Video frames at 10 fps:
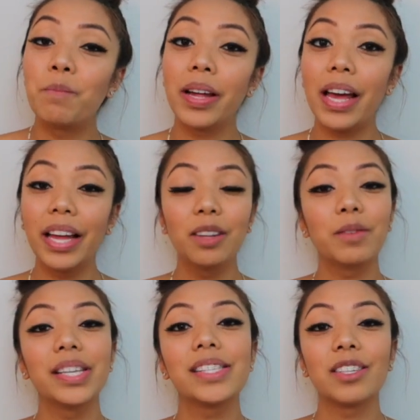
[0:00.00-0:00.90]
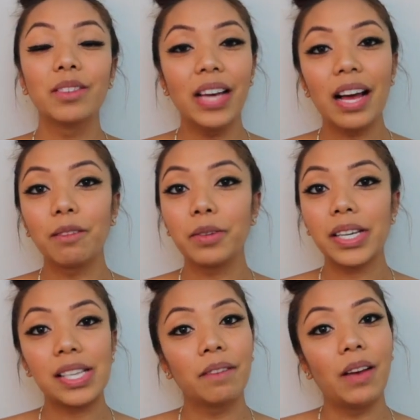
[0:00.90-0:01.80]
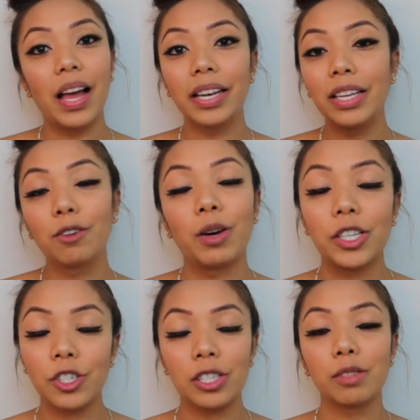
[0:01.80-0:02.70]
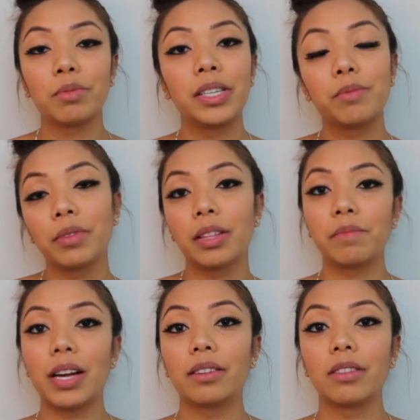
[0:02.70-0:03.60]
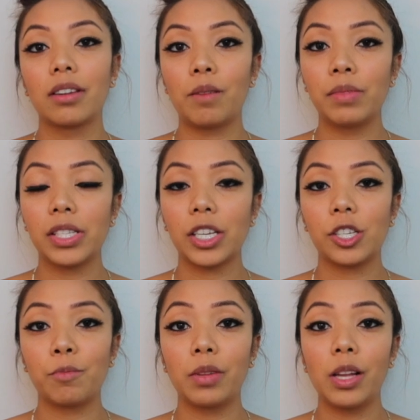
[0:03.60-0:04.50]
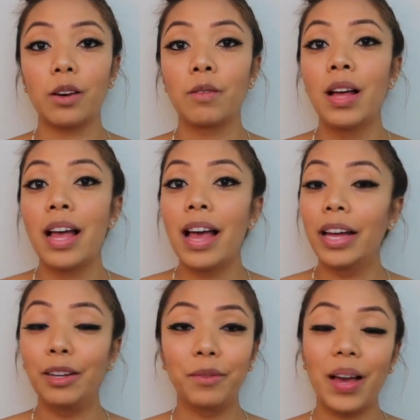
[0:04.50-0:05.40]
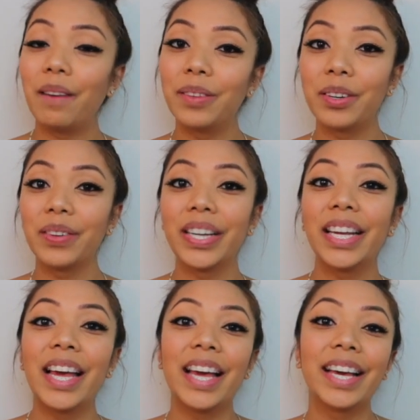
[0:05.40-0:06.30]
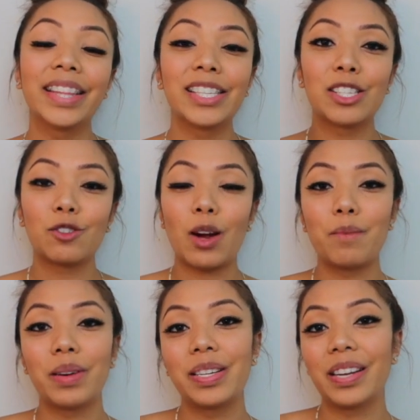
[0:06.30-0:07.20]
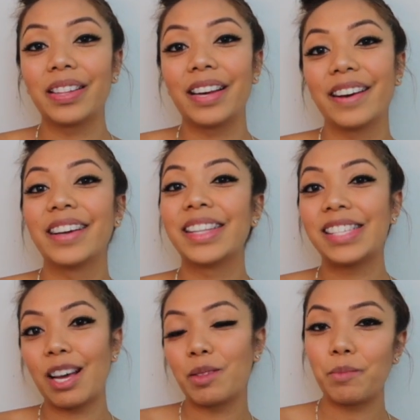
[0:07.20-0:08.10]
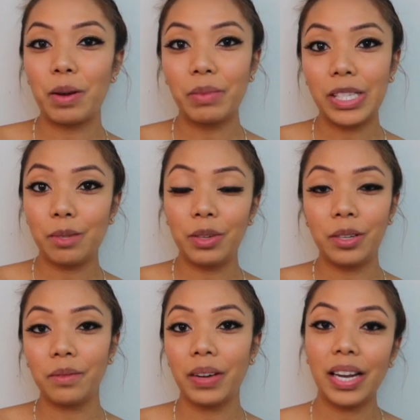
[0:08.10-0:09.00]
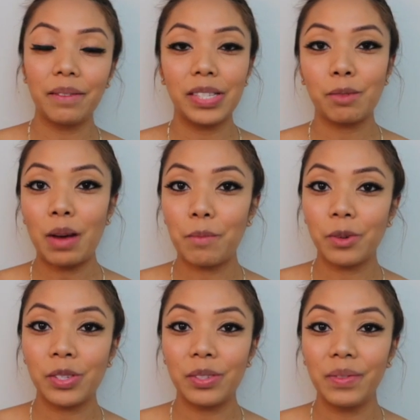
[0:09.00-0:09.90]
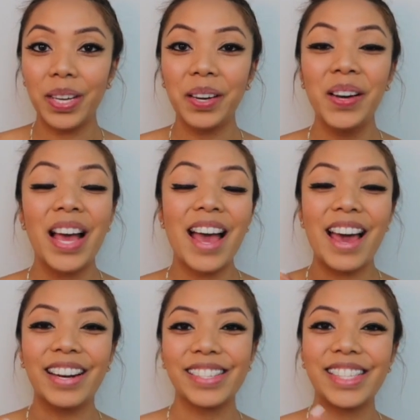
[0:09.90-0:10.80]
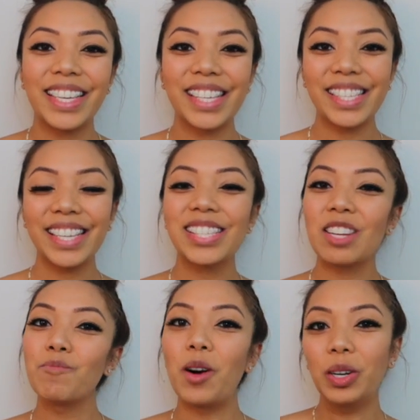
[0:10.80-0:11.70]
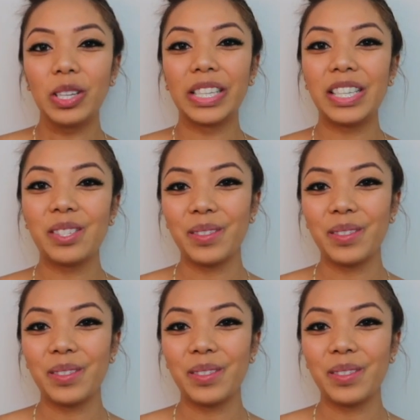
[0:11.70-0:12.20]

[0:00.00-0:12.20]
But anyway, so yeah, if you guys have any questions, please put them down in the comment section below, and if you haven't already, hit the subscribe button down there, tap the bell button to be notified every time I post a new video, and I'll see you guys next time on Erky's